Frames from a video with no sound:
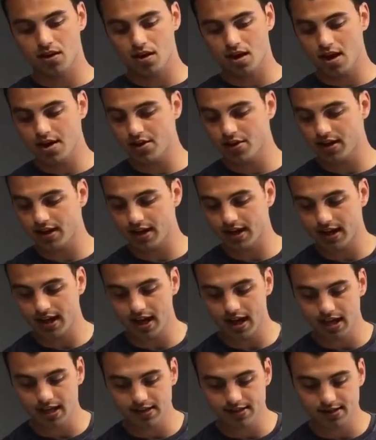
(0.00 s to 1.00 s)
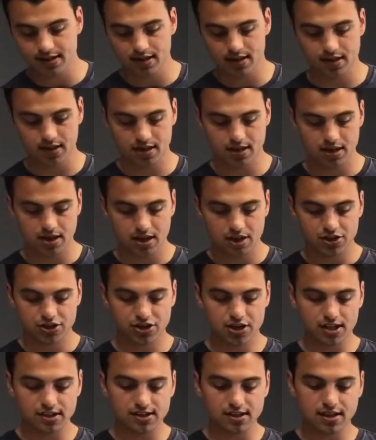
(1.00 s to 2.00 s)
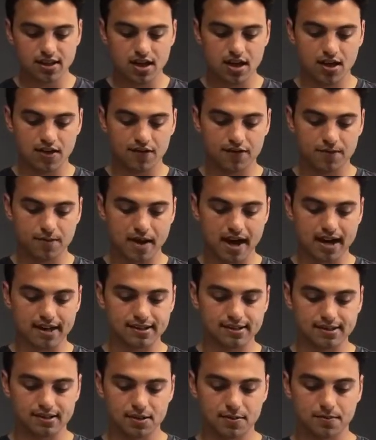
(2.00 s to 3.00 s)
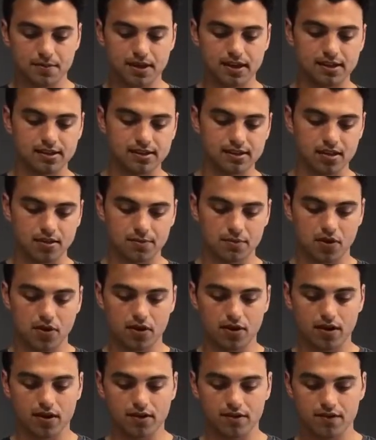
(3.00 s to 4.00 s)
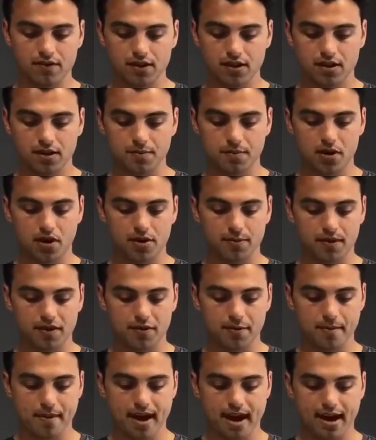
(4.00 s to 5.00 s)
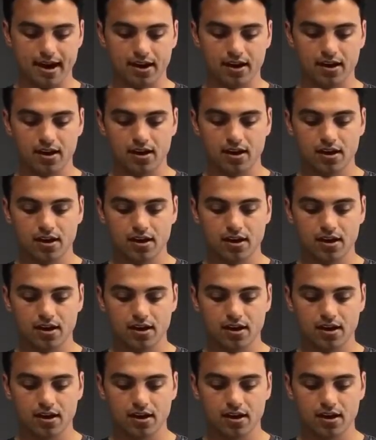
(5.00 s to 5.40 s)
and you're going to cut just enough past the bent part of the bottom of the bag